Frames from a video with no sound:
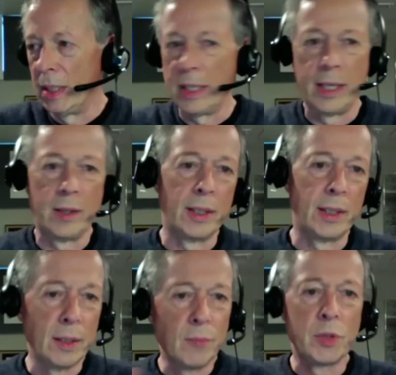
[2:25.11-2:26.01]
get out
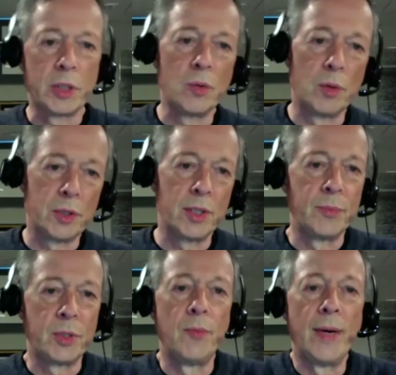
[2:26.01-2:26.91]
and restore
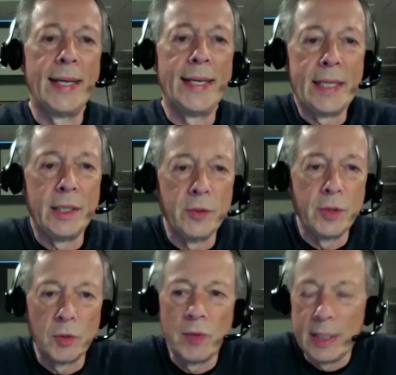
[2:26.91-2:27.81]
some serenity in the
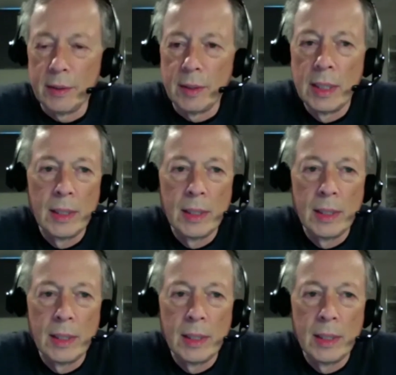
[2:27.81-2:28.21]
green